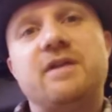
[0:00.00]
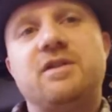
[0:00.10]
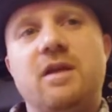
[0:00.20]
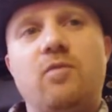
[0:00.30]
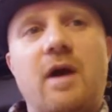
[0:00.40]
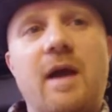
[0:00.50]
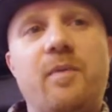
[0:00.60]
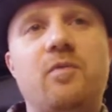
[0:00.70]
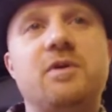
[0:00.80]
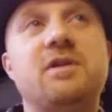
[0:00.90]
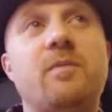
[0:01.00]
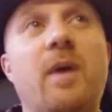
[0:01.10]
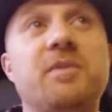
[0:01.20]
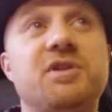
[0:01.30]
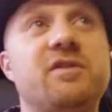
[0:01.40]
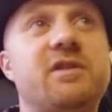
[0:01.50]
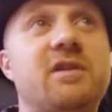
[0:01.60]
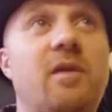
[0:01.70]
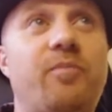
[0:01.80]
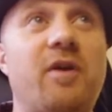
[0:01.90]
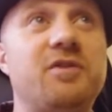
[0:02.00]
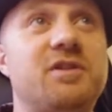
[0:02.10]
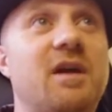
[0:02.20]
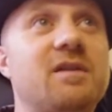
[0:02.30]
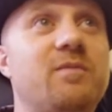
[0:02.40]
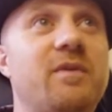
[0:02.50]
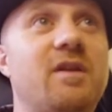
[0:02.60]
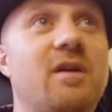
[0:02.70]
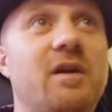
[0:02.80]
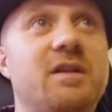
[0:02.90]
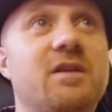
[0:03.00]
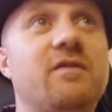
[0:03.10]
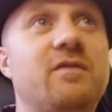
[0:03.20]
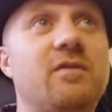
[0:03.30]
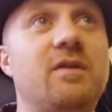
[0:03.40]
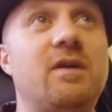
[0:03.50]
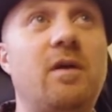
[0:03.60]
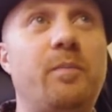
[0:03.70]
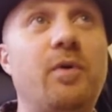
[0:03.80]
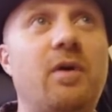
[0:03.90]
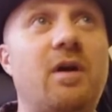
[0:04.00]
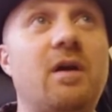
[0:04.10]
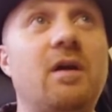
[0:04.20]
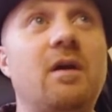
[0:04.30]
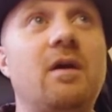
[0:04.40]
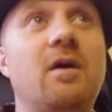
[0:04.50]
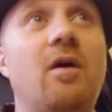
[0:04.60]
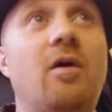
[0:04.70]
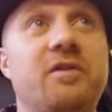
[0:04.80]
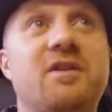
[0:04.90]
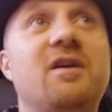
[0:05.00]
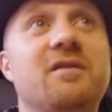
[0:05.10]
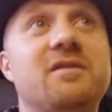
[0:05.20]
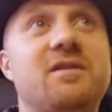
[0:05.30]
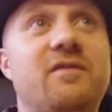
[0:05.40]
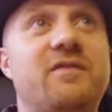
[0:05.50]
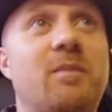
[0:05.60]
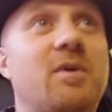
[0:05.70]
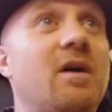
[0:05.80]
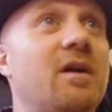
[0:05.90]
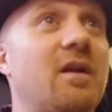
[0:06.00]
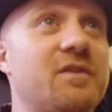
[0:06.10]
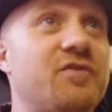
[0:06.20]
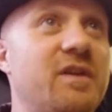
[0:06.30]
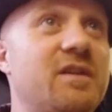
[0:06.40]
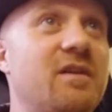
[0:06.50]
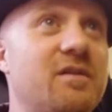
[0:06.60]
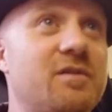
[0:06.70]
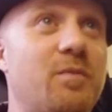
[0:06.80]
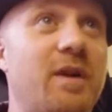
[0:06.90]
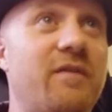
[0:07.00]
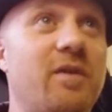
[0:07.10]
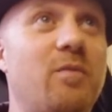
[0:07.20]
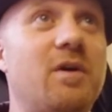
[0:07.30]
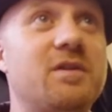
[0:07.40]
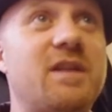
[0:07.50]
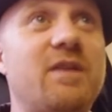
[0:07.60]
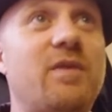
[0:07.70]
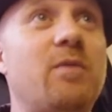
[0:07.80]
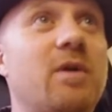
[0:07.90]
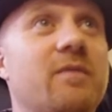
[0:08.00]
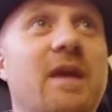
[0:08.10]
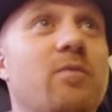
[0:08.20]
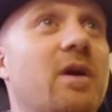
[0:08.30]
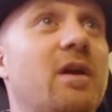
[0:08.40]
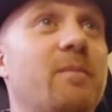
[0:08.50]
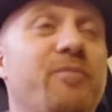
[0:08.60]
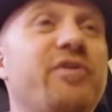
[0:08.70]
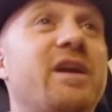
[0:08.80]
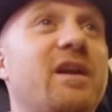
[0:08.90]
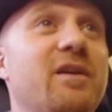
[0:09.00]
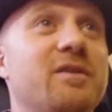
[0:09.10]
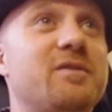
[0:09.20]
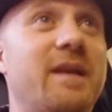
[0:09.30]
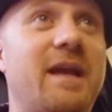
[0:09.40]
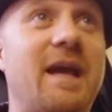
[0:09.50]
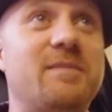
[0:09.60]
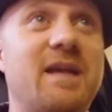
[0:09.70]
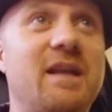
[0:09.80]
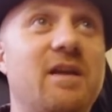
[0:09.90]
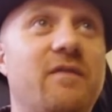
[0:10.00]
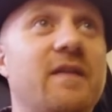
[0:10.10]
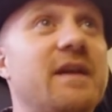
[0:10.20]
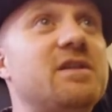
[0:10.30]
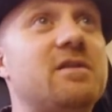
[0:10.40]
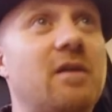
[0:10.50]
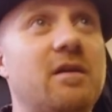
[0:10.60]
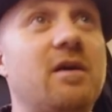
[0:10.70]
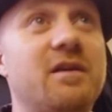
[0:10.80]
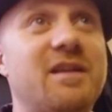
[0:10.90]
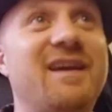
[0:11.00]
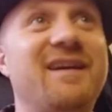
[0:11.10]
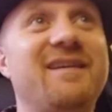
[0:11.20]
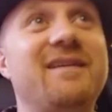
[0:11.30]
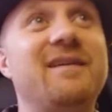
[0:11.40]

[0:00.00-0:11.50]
actually what happened was the publishers approached us with an idea of doing a, a book on dance of some kind, like street dance or whatever it was. They, they were, they were cl pretty clueless when it came to any of it. They just liked the idea.